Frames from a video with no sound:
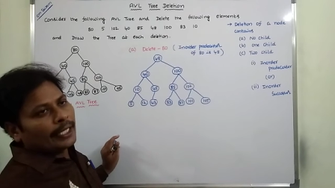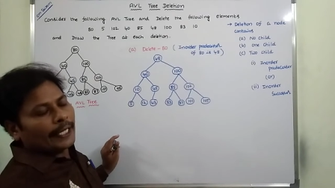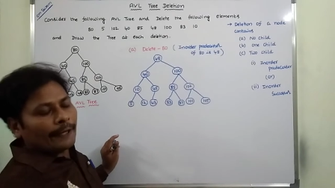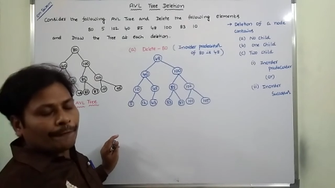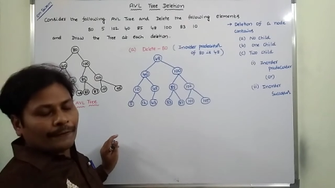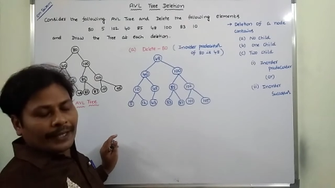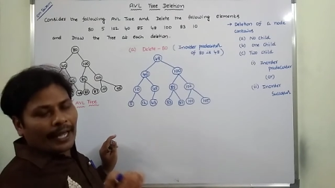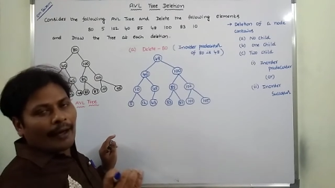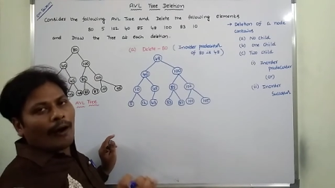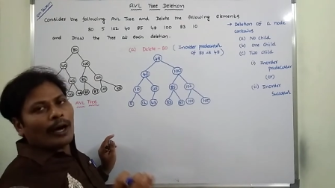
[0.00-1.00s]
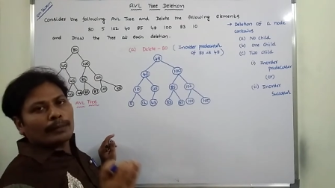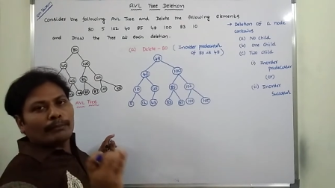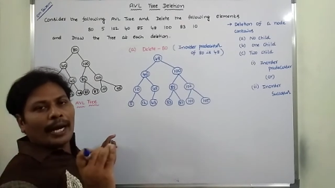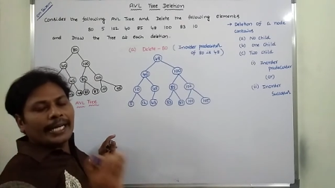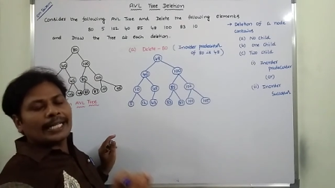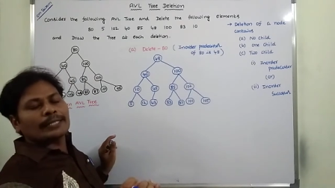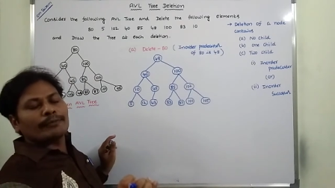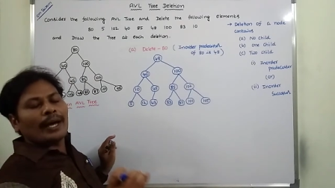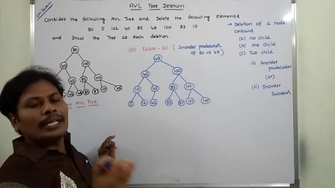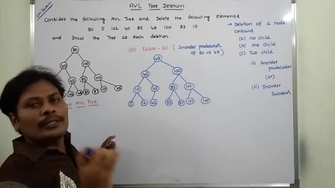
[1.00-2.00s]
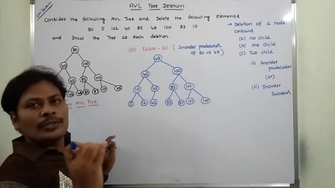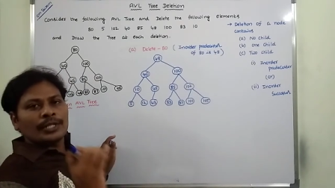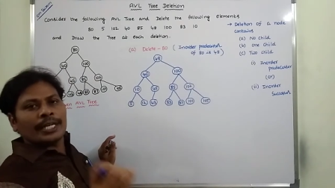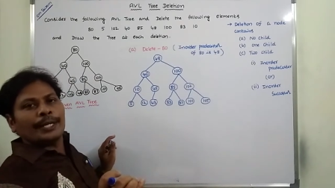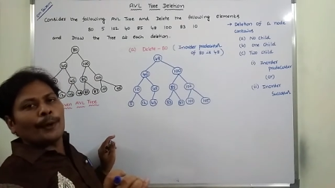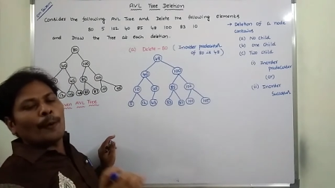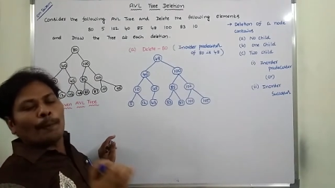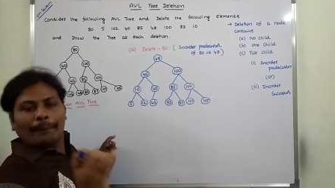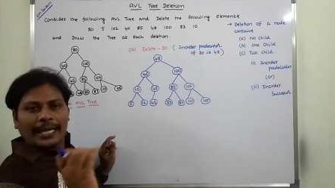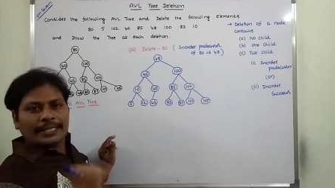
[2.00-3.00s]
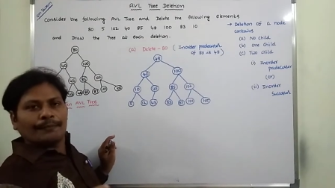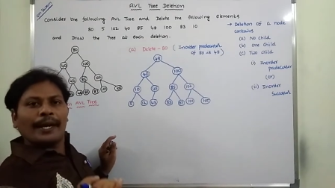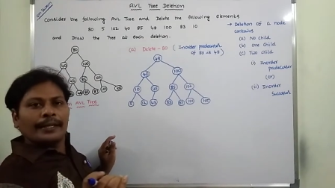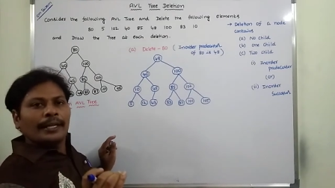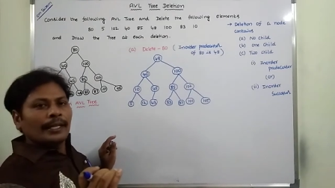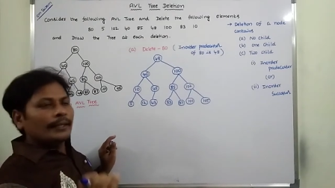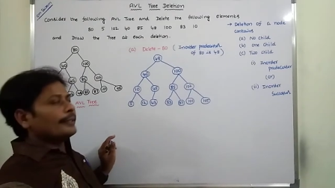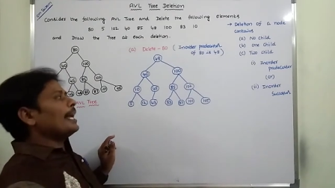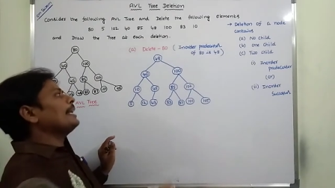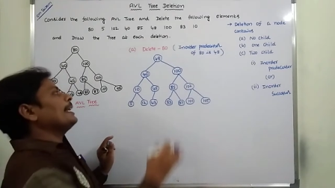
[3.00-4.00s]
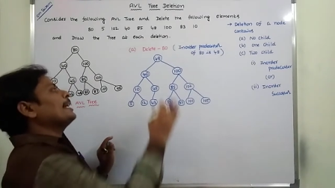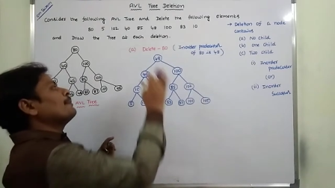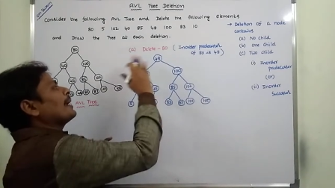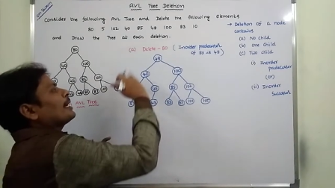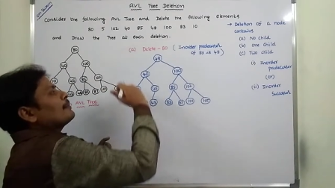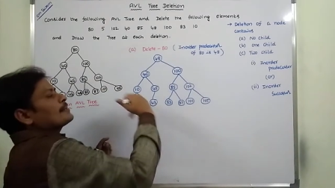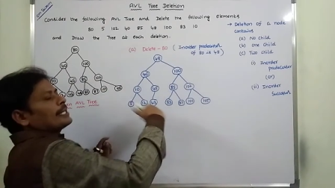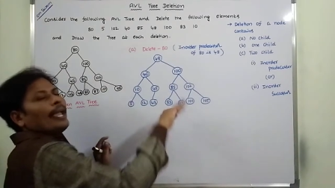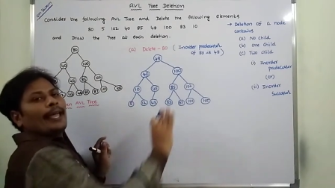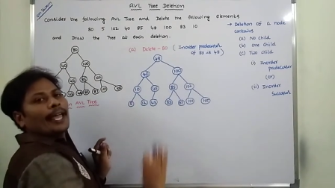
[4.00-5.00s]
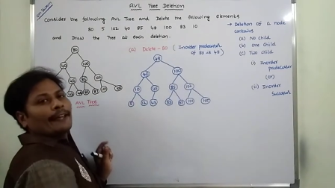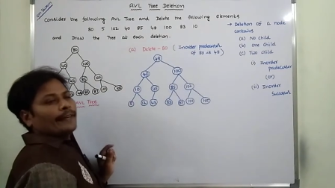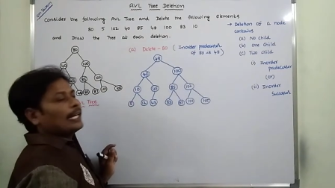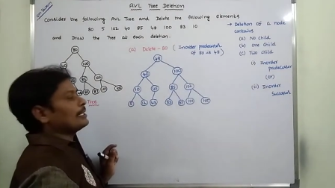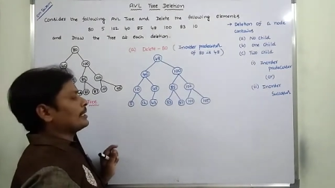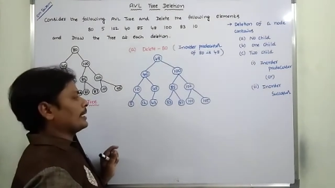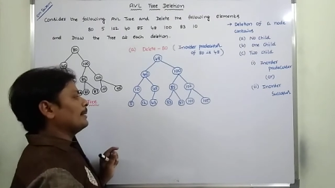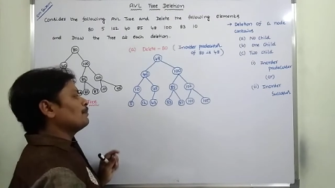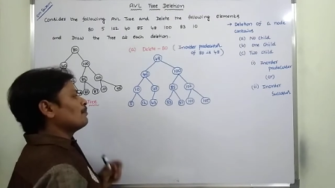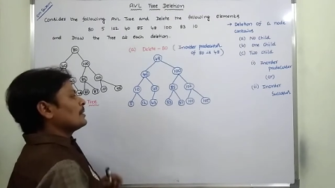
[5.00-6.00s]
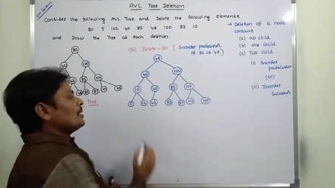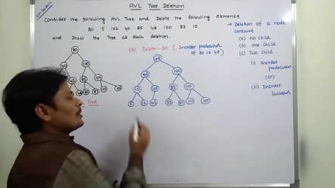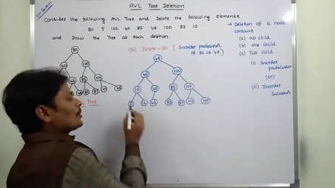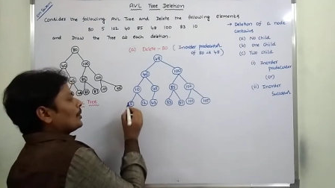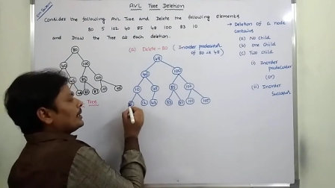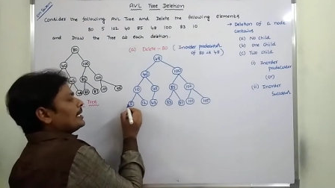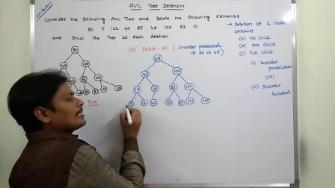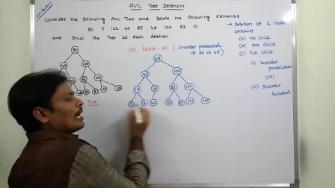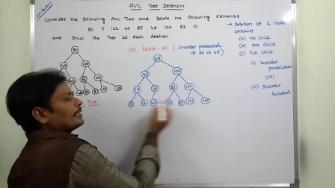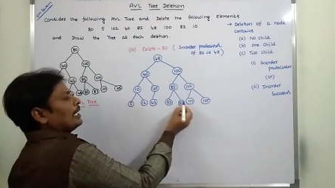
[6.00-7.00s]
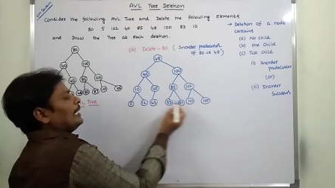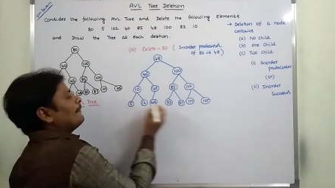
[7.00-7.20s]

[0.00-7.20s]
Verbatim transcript: If they are minus one, zero, plus one, then it becomes a A V L tree. So these are the